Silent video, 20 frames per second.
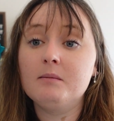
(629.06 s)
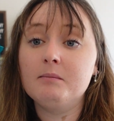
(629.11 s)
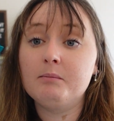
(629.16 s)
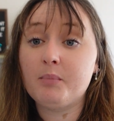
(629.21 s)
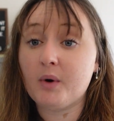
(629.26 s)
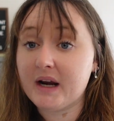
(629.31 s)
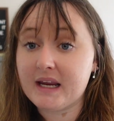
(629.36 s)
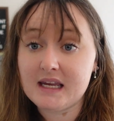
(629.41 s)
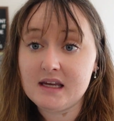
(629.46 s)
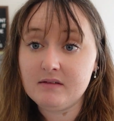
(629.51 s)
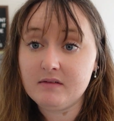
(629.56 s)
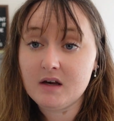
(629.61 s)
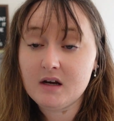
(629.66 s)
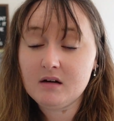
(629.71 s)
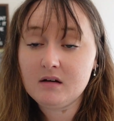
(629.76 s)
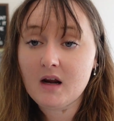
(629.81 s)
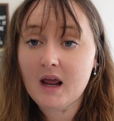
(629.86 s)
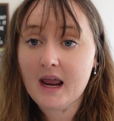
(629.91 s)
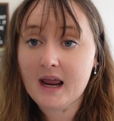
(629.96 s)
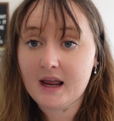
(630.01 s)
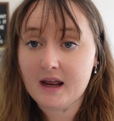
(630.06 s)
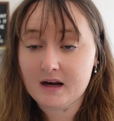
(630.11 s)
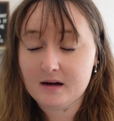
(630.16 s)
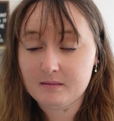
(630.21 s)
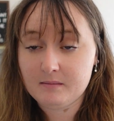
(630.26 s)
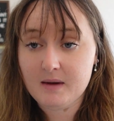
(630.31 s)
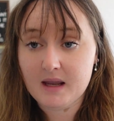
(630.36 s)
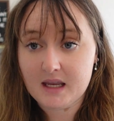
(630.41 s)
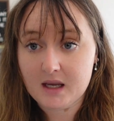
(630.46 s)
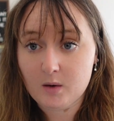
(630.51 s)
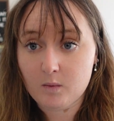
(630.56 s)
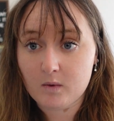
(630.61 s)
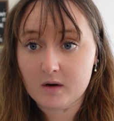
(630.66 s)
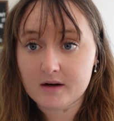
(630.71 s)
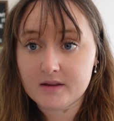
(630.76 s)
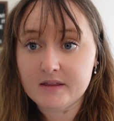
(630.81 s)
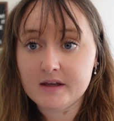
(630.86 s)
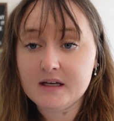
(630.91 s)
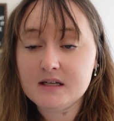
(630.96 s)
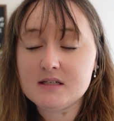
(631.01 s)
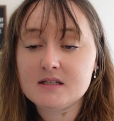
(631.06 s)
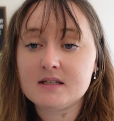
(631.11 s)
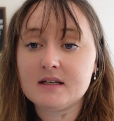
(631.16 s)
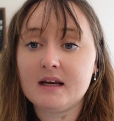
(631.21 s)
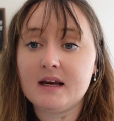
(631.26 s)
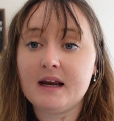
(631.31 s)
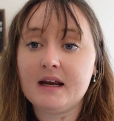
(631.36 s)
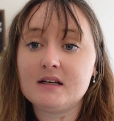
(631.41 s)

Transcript: break even and make it worth it.